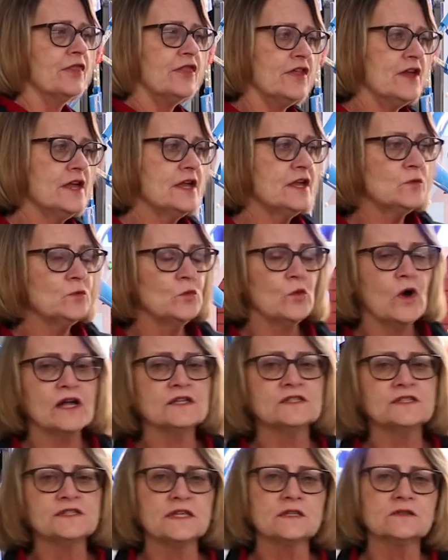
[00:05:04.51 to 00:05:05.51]
then
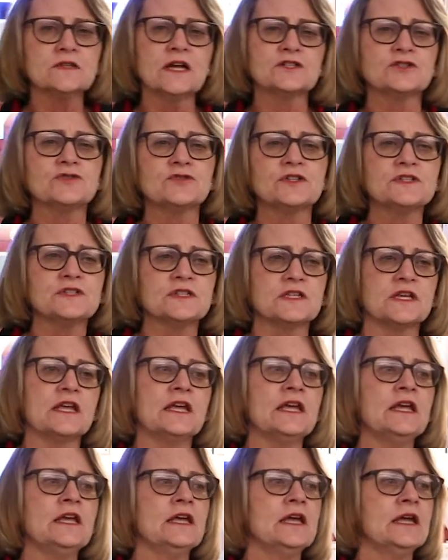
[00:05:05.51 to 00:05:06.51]
once the
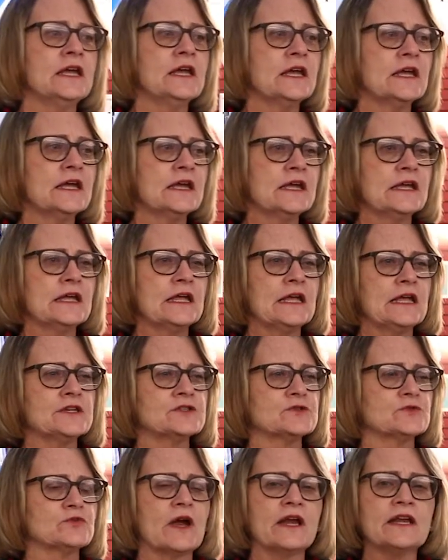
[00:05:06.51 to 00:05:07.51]
electricity
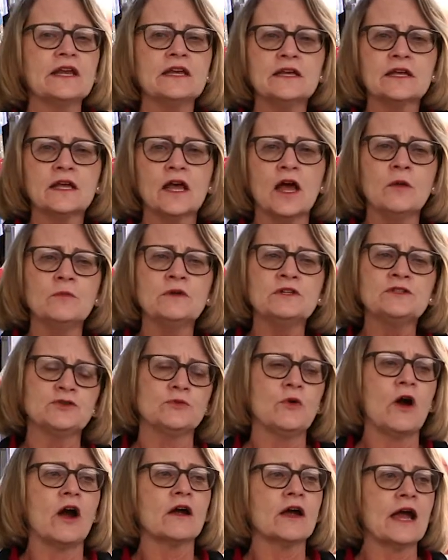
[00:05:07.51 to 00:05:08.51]
is ready to come
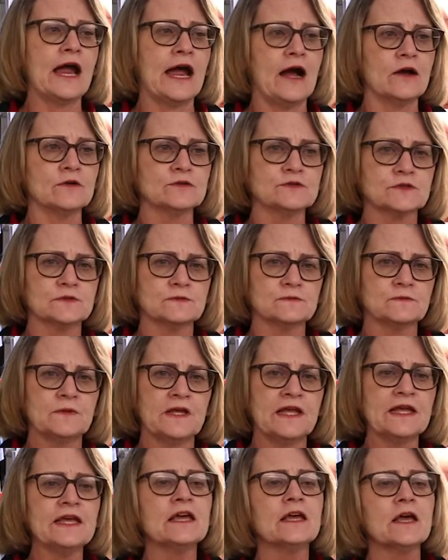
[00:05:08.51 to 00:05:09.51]
into our house,
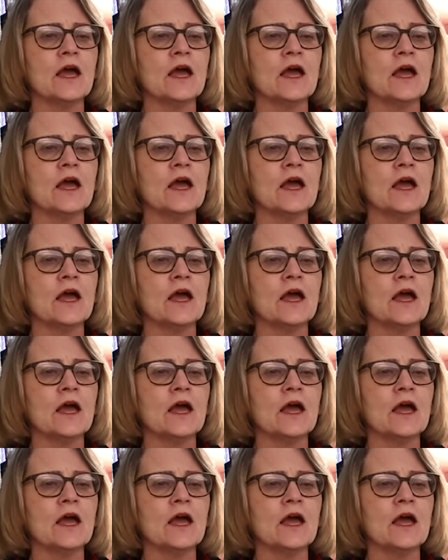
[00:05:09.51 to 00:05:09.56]
it can